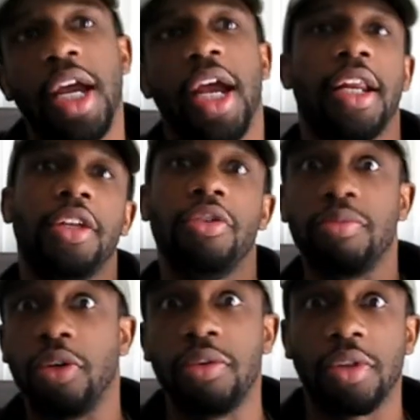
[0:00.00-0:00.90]
and then
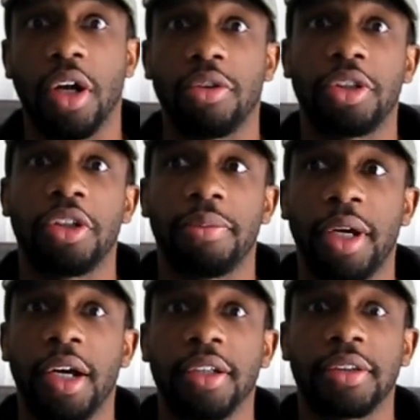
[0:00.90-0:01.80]
you go to your
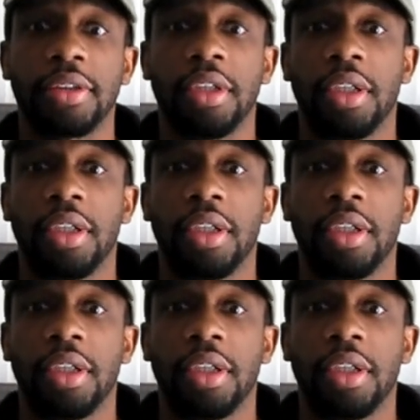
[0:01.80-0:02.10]
barracks,